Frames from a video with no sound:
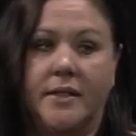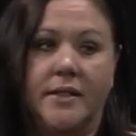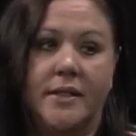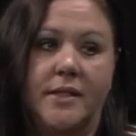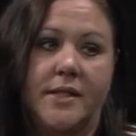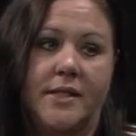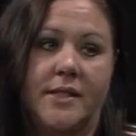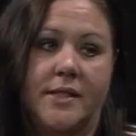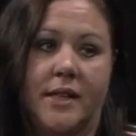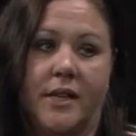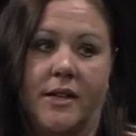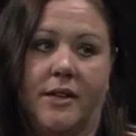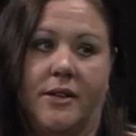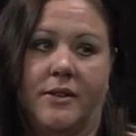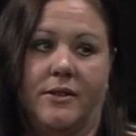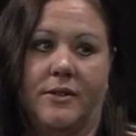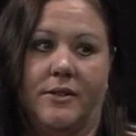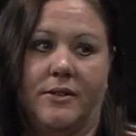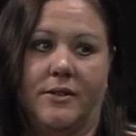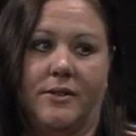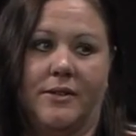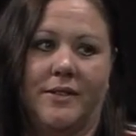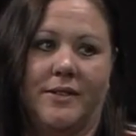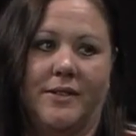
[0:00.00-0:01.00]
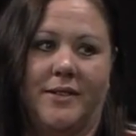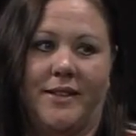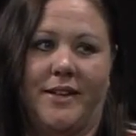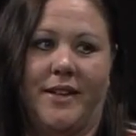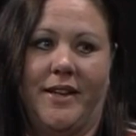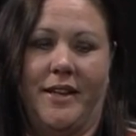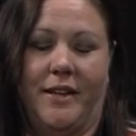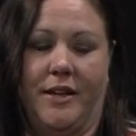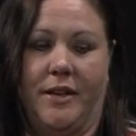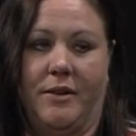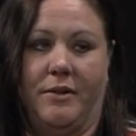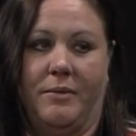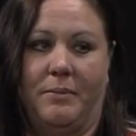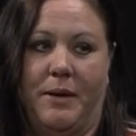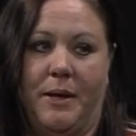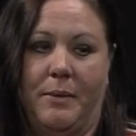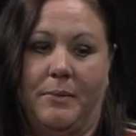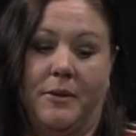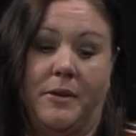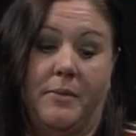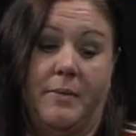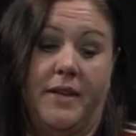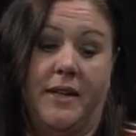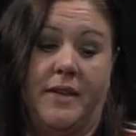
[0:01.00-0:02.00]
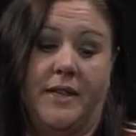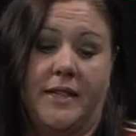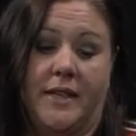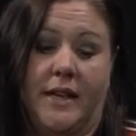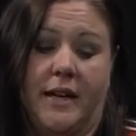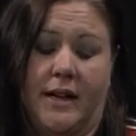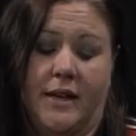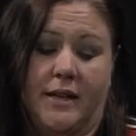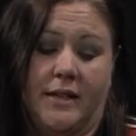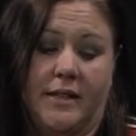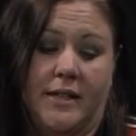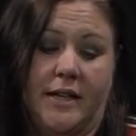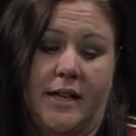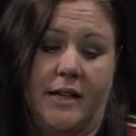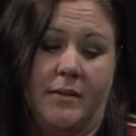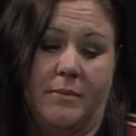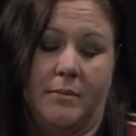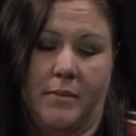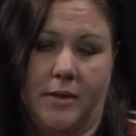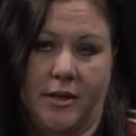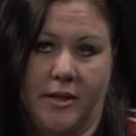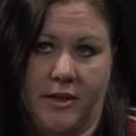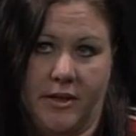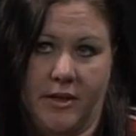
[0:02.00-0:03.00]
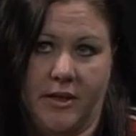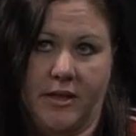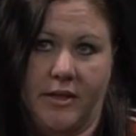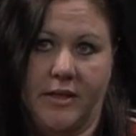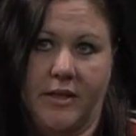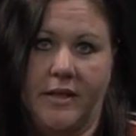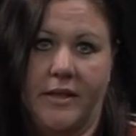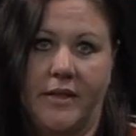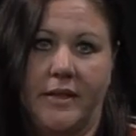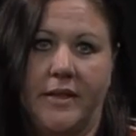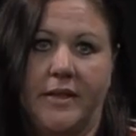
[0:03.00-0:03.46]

So, you know, people are being attacked and murdered